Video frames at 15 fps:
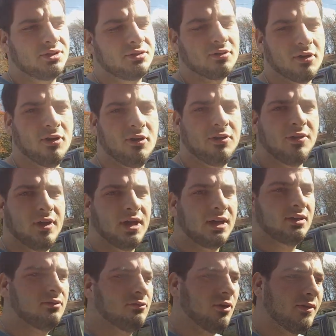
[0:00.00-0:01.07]
do the whole
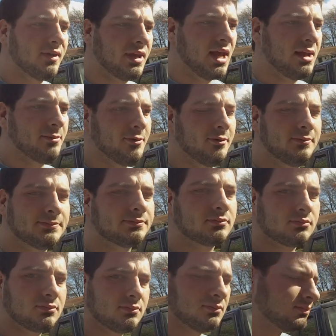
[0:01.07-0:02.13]
thing, run the cable,
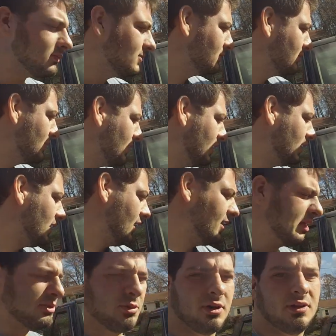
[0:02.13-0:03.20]

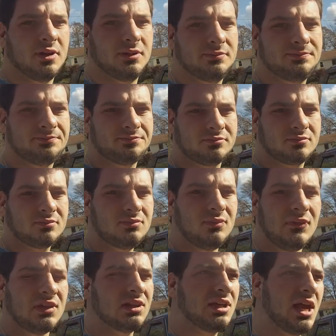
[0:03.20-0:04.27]
and it's worth it.
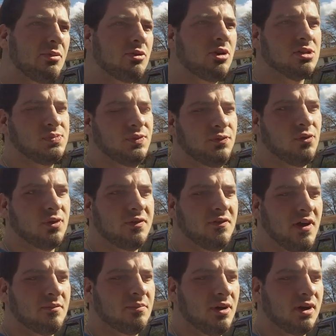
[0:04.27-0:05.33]
The cable cost me
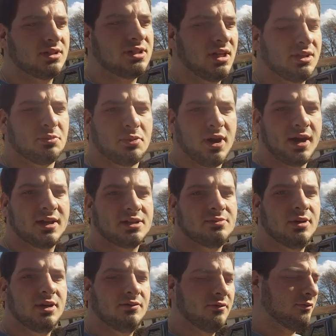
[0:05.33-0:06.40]
45 bucks. I had the brackets
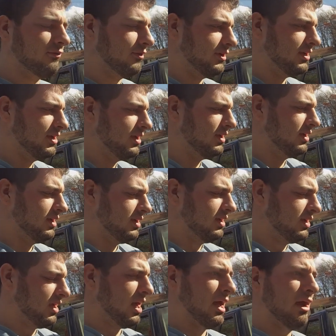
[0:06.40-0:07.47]
made for free.
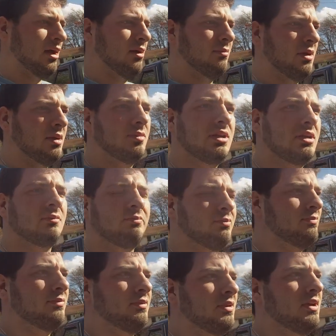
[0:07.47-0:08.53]
Um, I
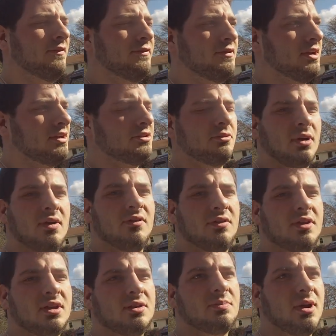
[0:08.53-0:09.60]
mean, if you had to do
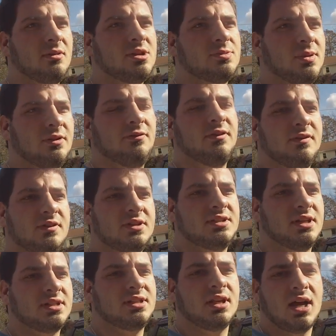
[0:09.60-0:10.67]
everything, you probably spend 50,
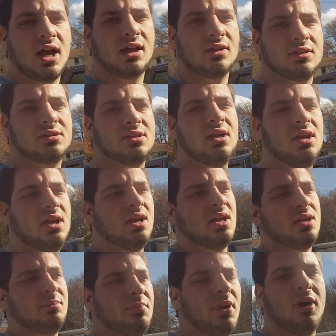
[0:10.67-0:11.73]
60 dollars
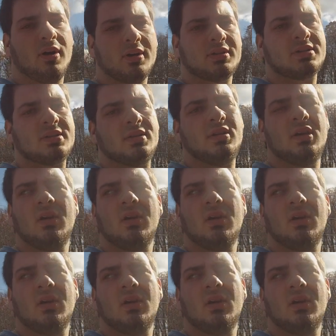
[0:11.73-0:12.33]
in parts,